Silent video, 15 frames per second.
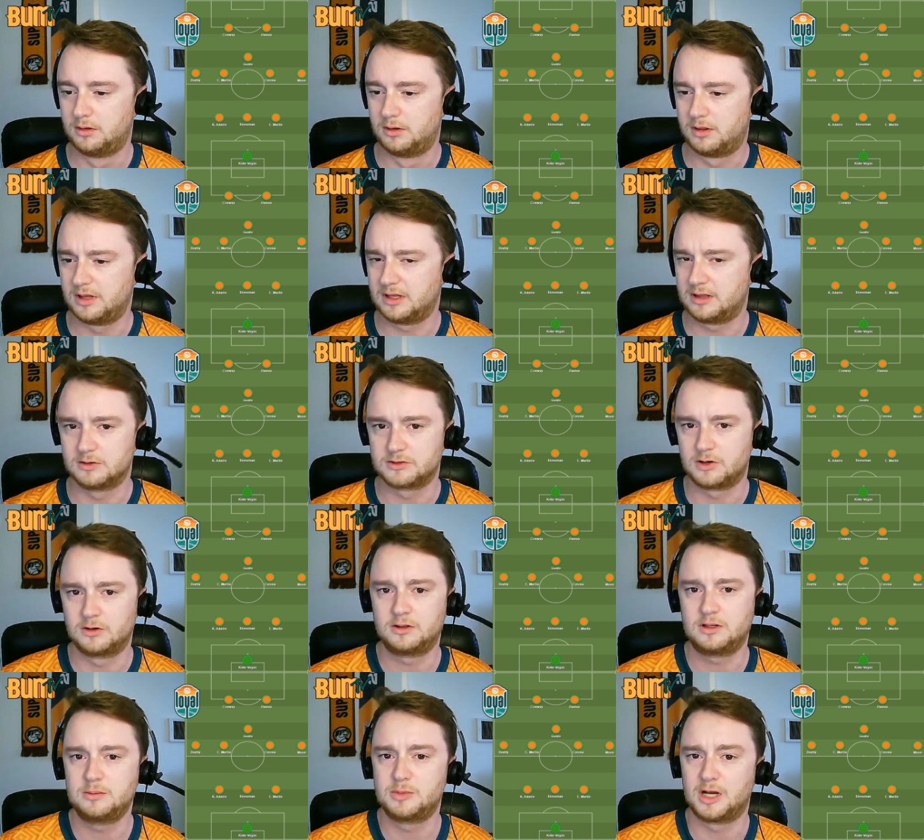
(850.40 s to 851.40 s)
think there's
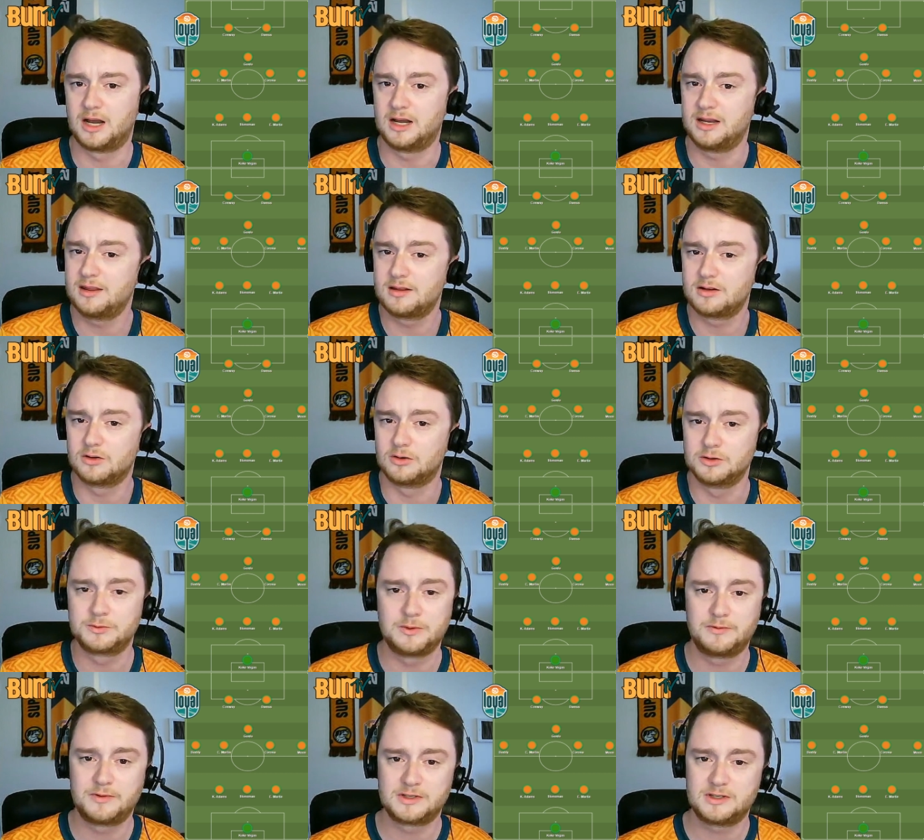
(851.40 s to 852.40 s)
hardly been any of the goals
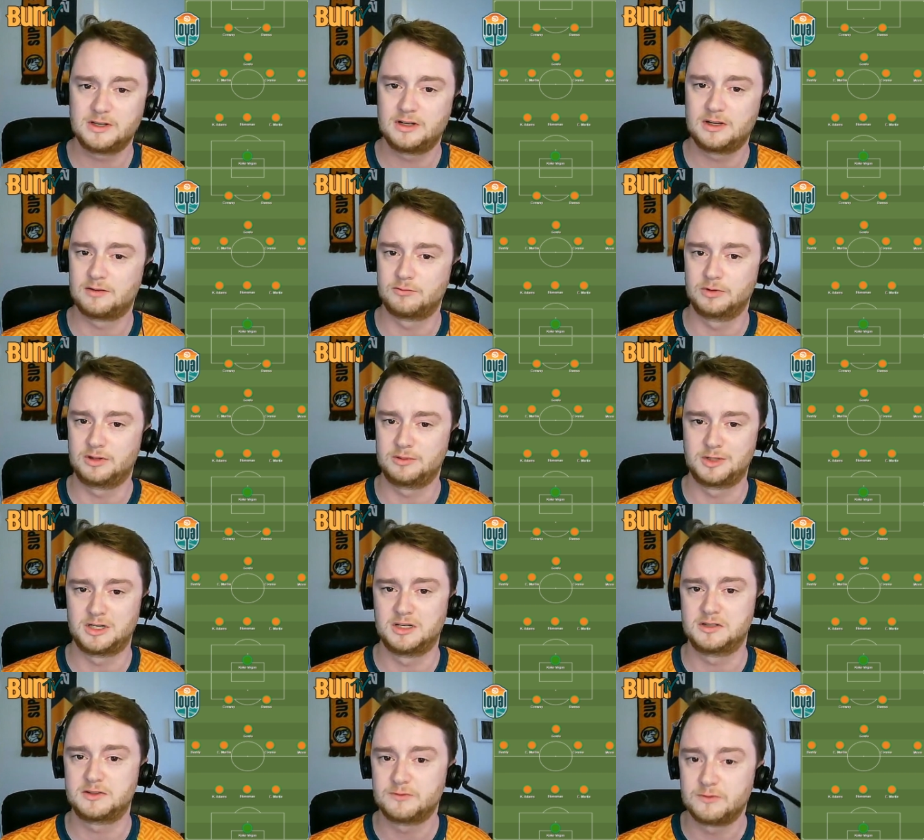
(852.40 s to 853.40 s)
we've conceded have really been
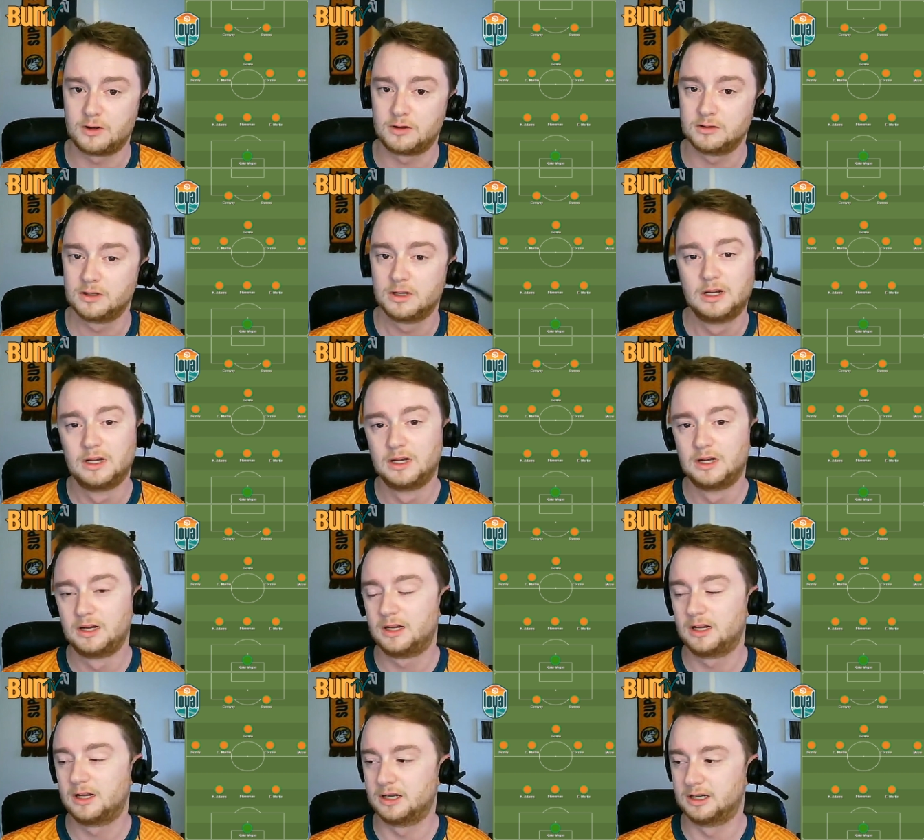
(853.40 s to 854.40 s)
his fault.
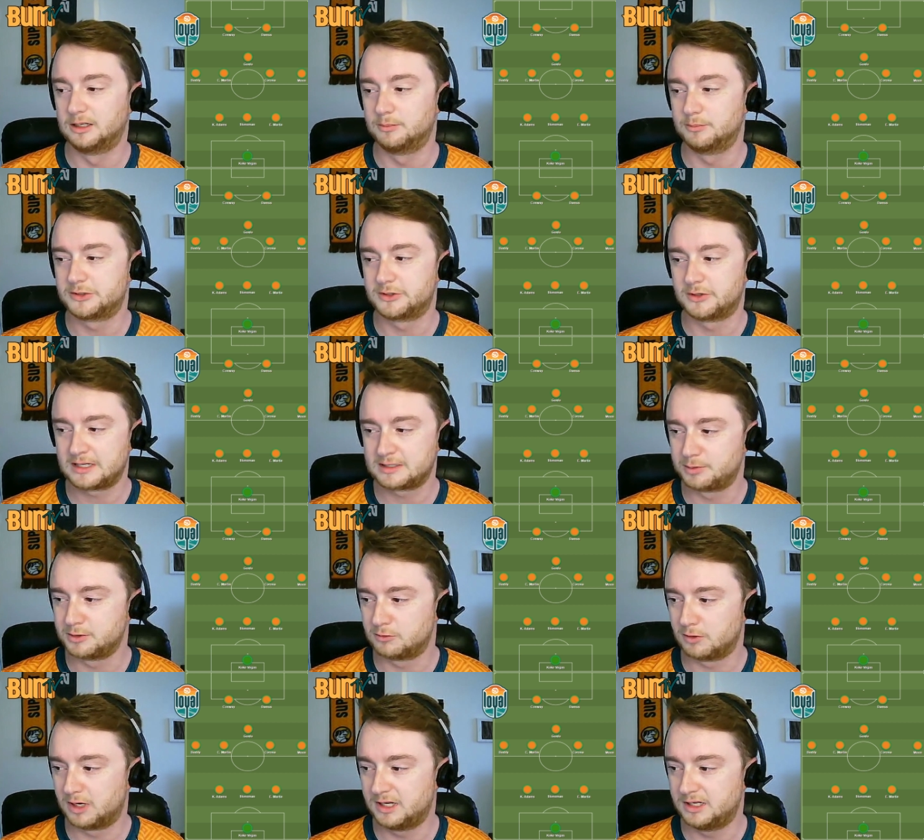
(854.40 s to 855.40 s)
Um, so that's been
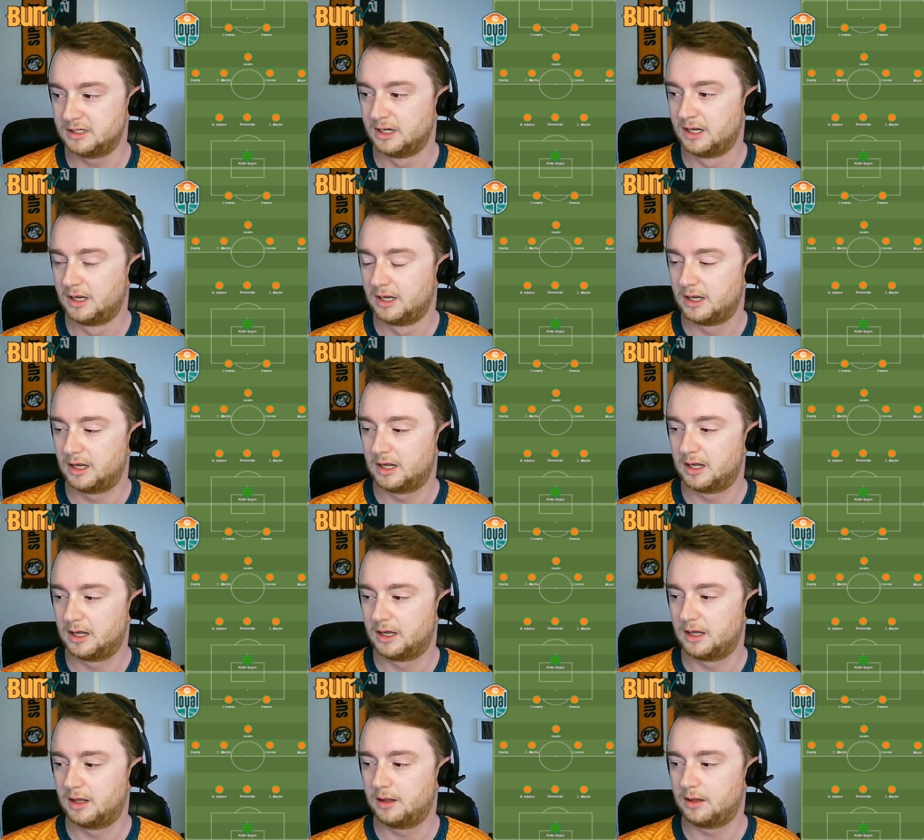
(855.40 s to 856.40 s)
great.
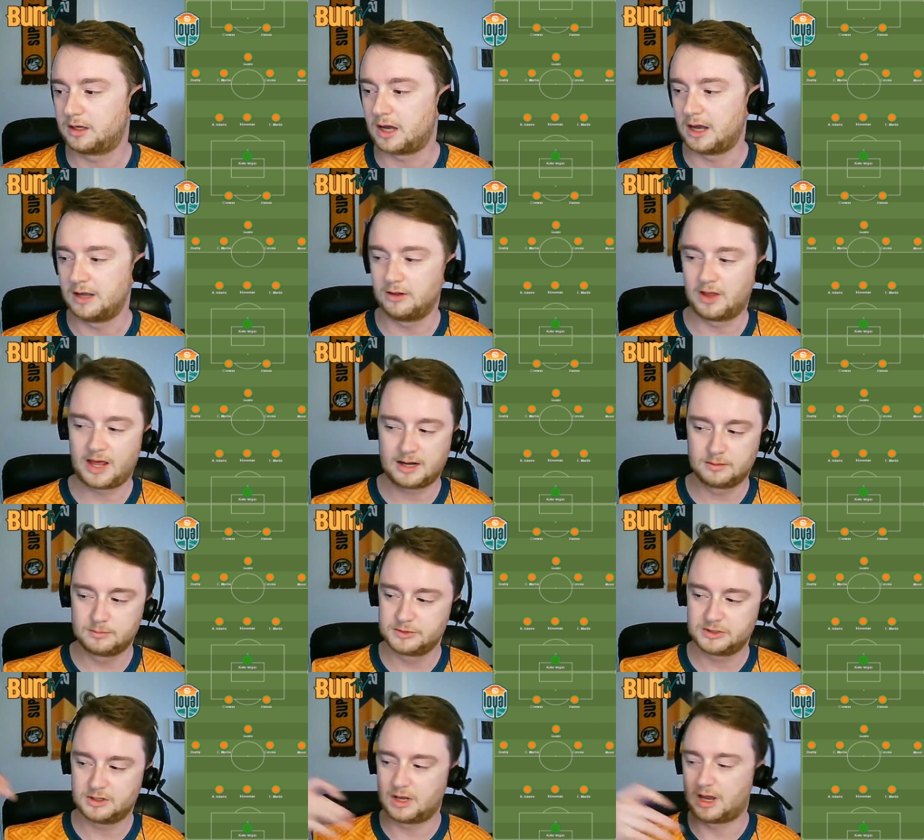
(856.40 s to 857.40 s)
Uh, Kyle
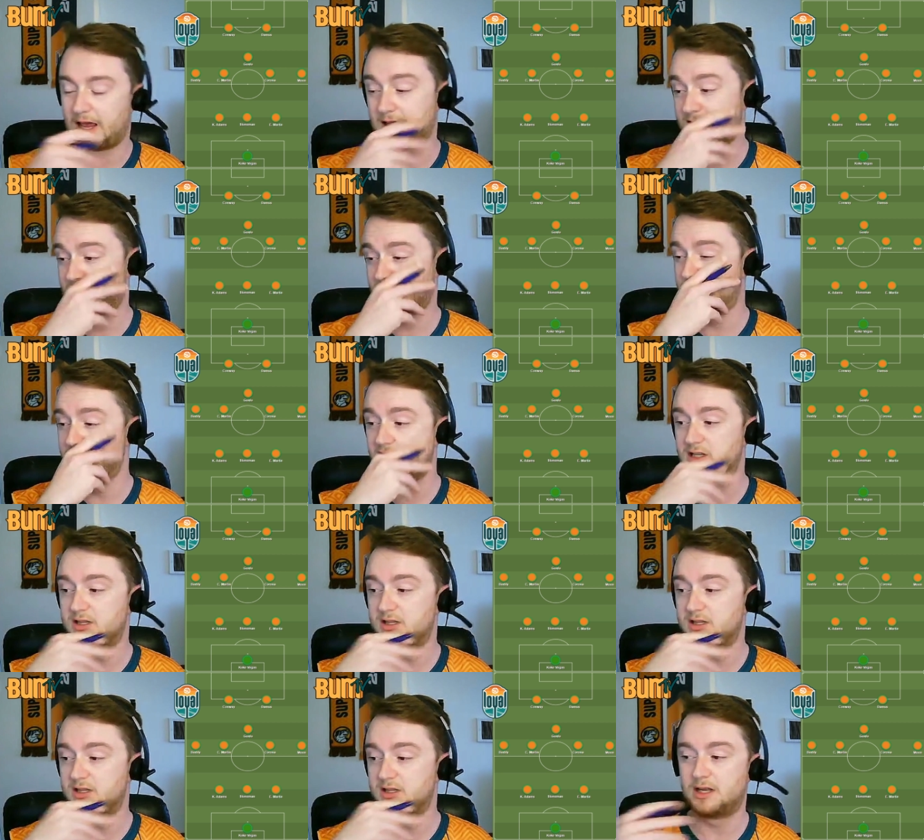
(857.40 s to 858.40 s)
Adams has to be
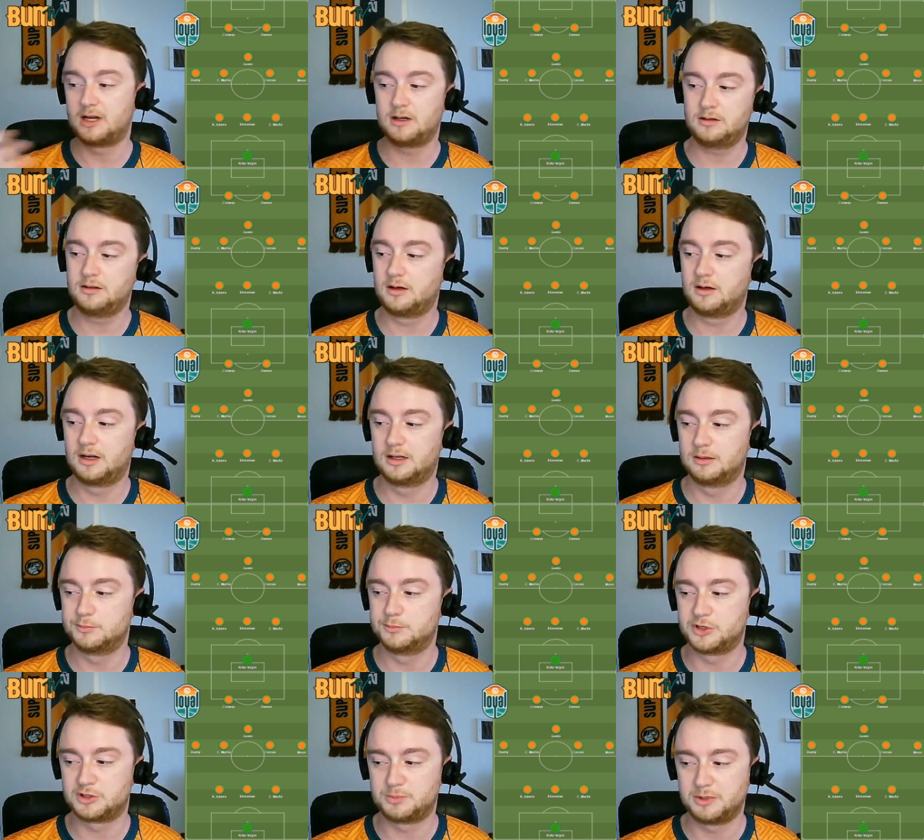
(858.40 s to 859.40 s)
in there
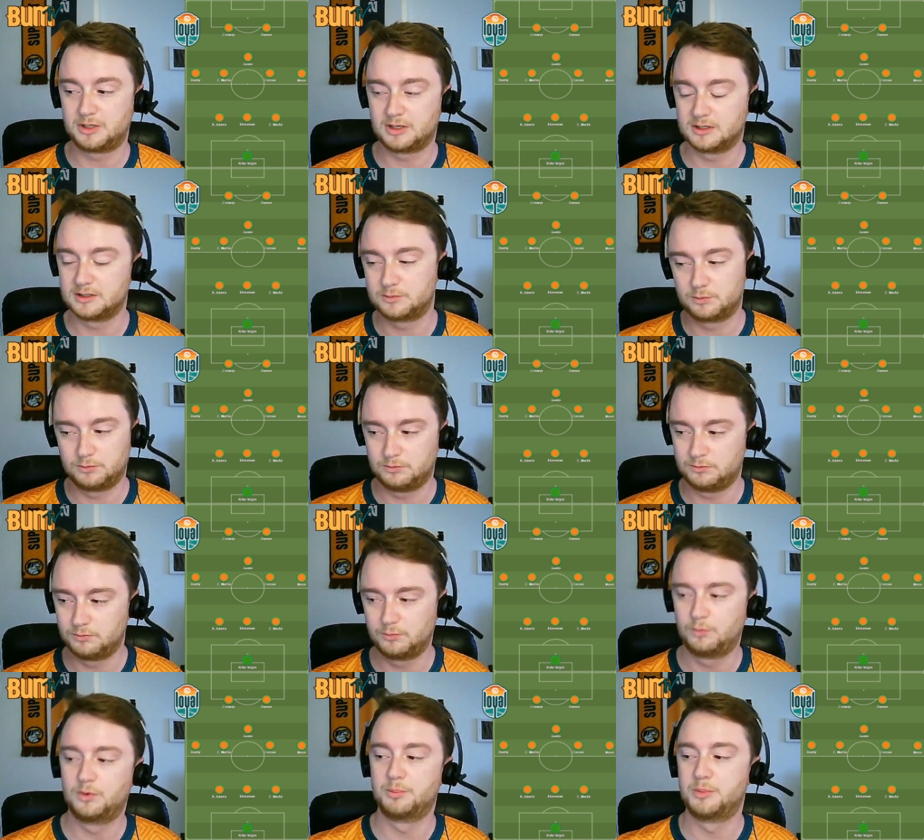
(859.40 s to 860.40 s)
um, just because
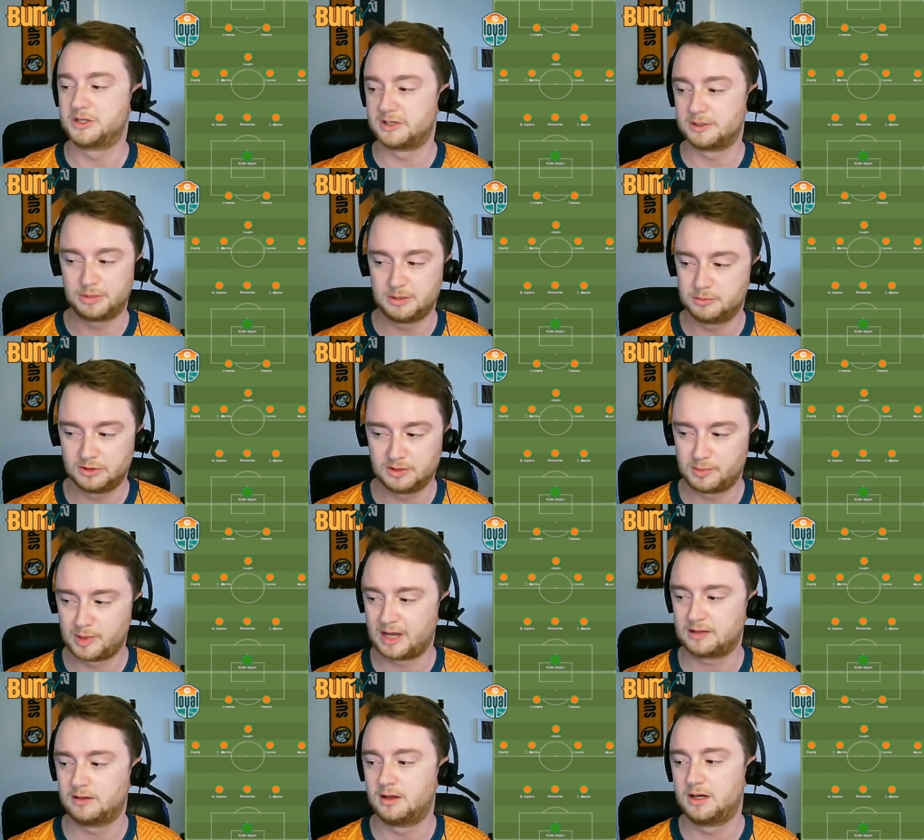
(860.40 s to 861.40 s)
we're missing people in the
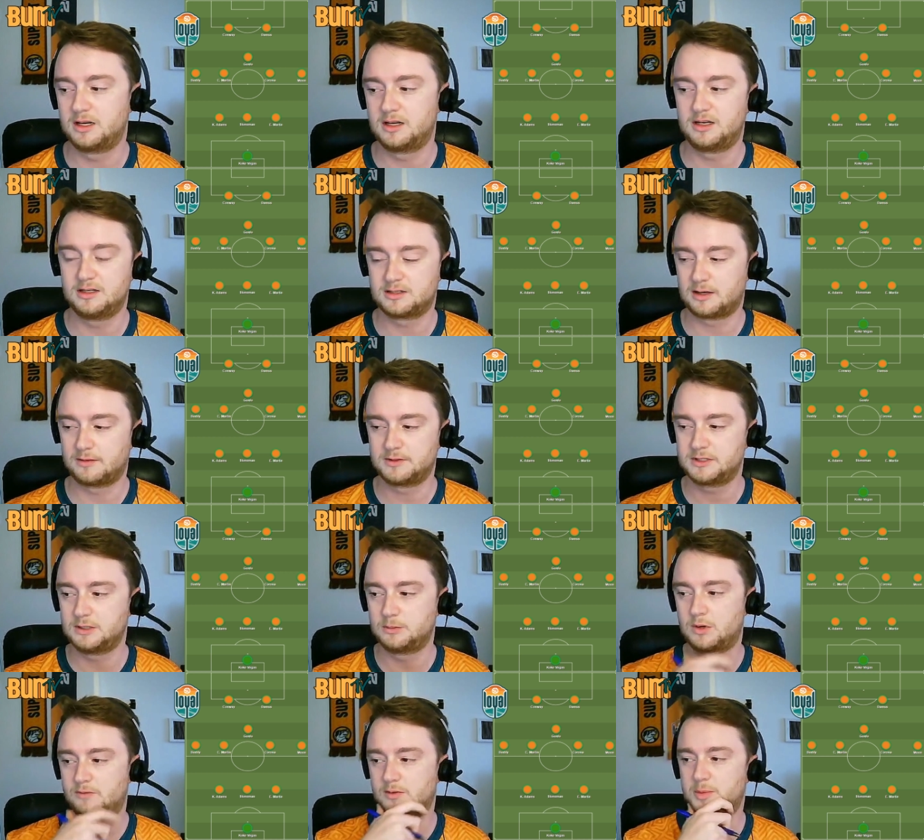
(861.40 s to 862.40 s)
back line, and he's obviously
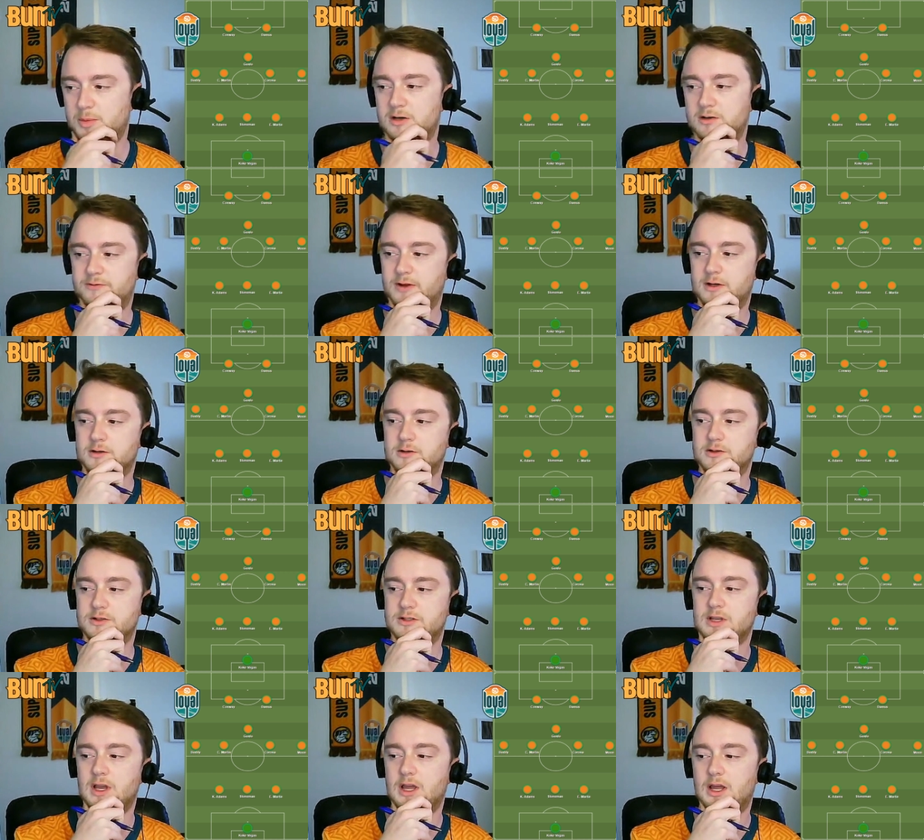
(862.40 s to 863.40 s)
one of our better
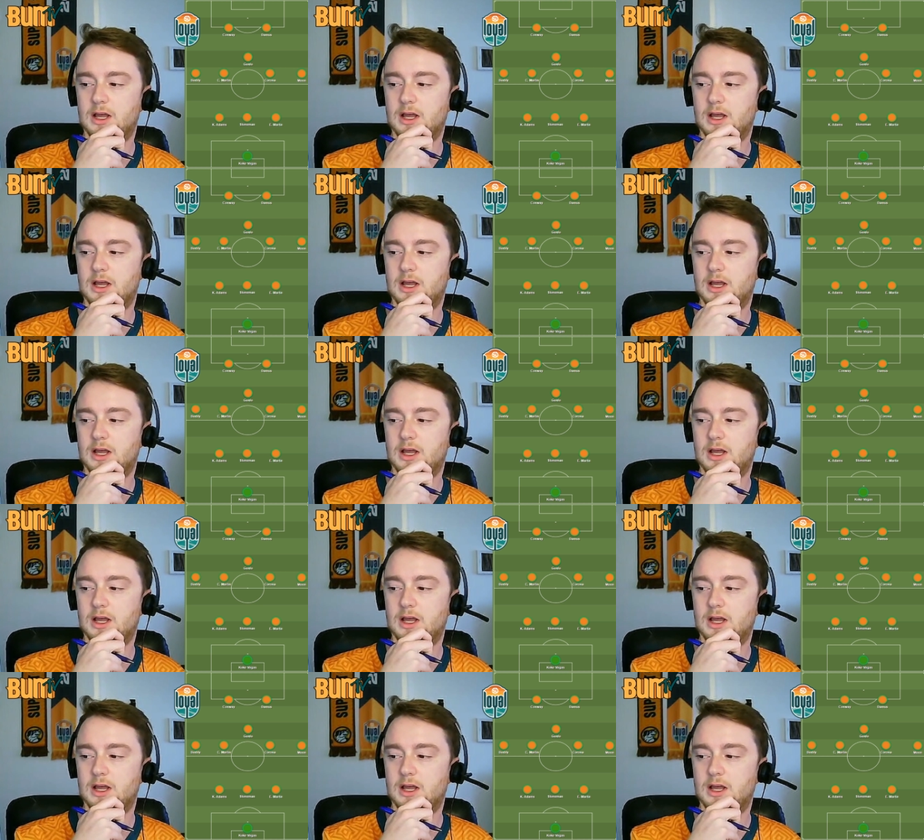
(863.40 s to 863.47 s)
defenders.